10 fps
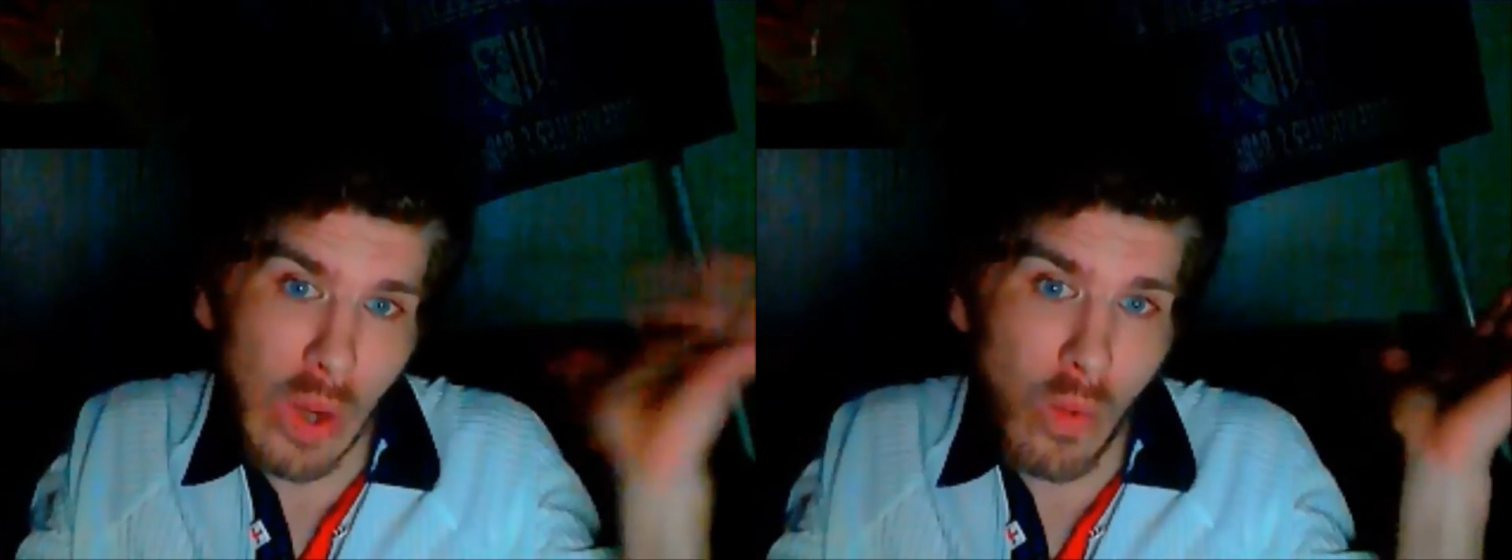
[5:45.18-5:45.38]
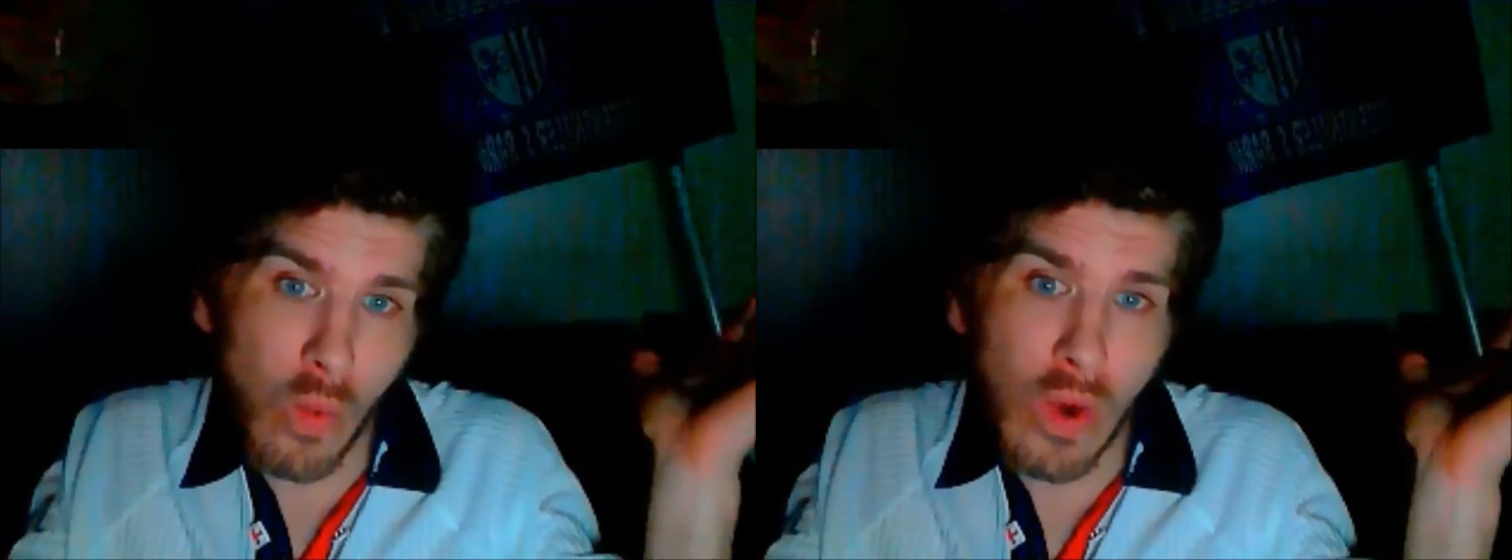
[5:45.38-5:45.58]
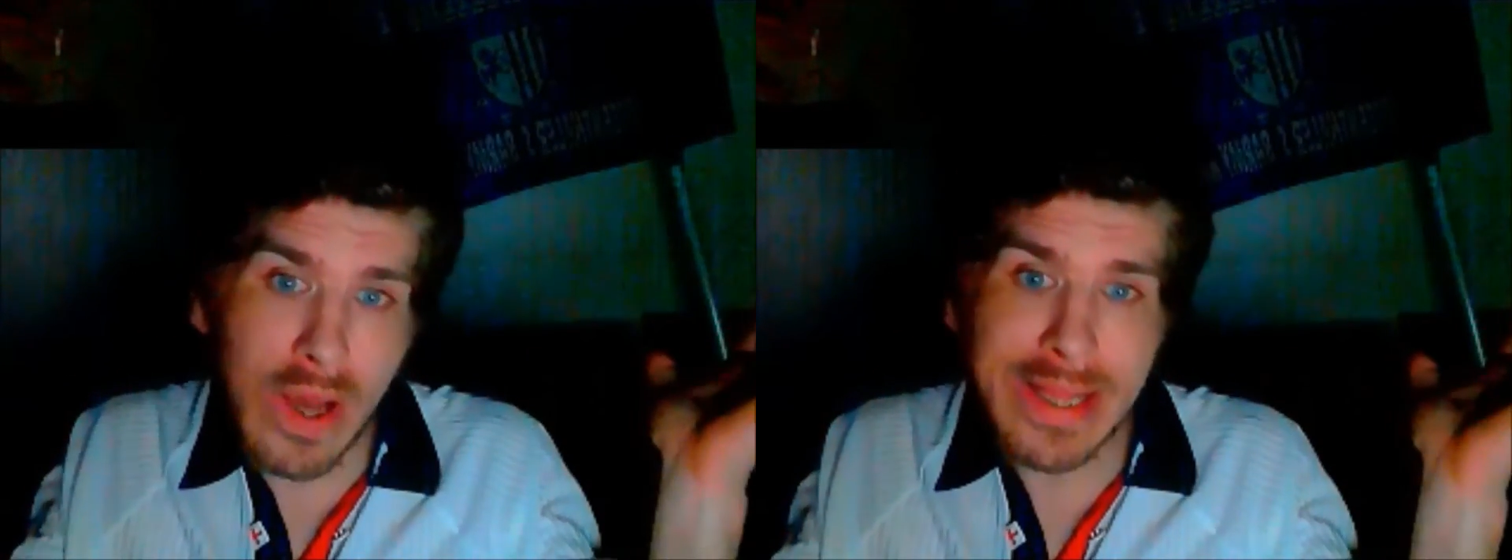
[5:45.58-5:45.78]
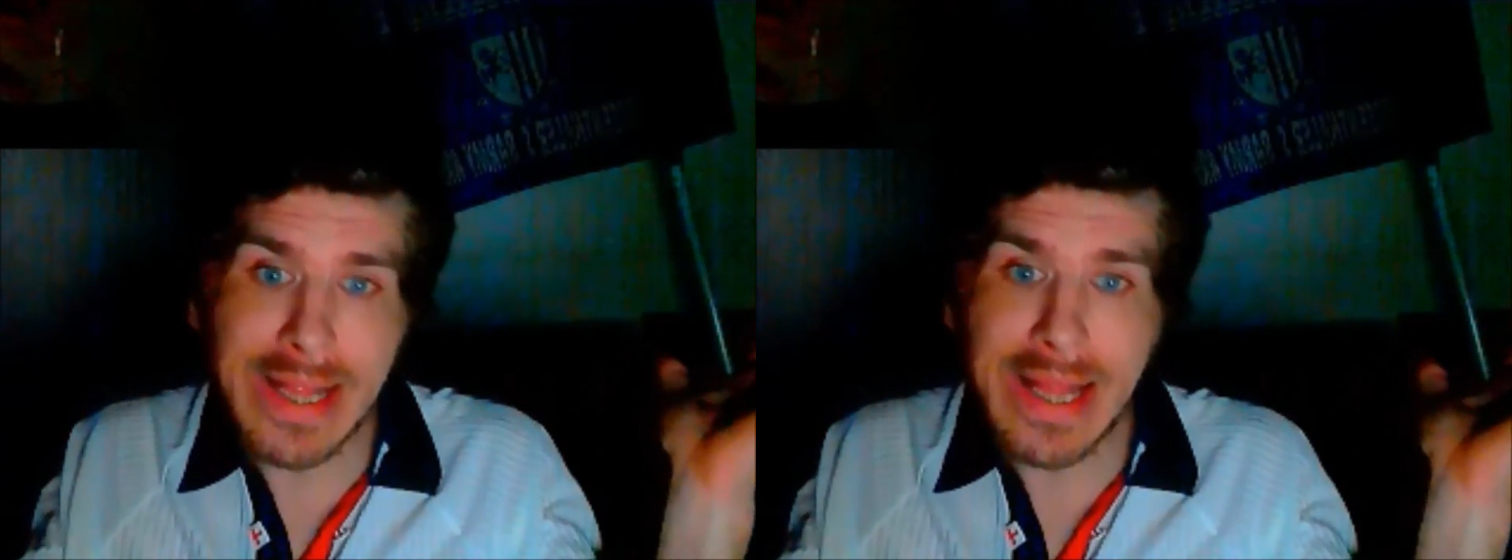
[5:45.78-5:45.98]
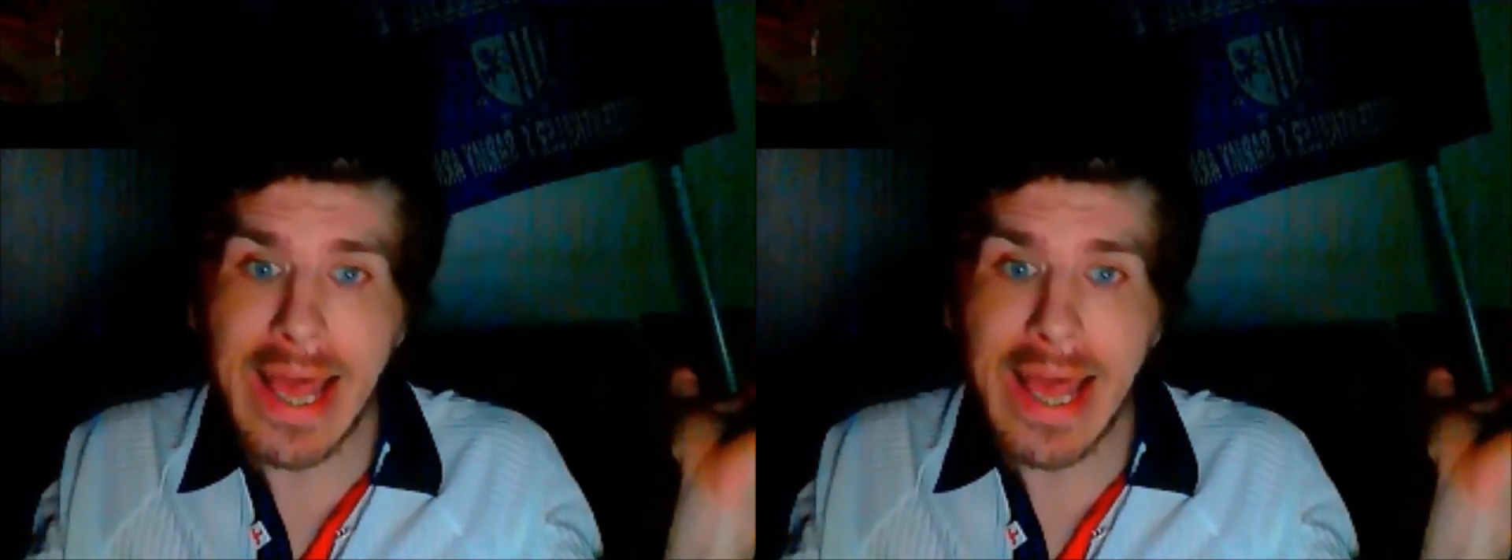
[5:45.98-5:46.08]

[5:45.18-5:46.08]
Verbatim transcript: one